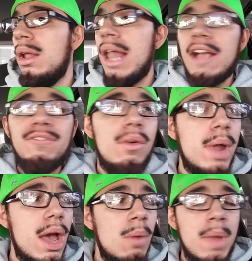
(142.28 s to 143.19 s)
Like for
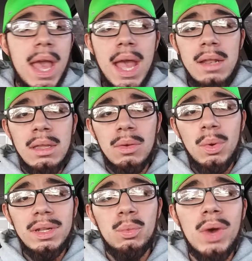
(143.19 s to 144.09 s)
real, man.
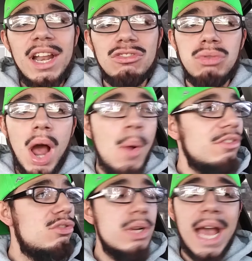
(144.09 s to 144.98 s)
What what is wrong
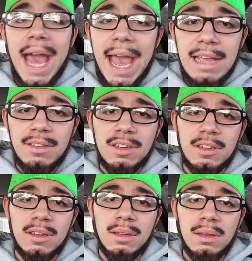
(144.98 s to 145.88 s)
with you guys?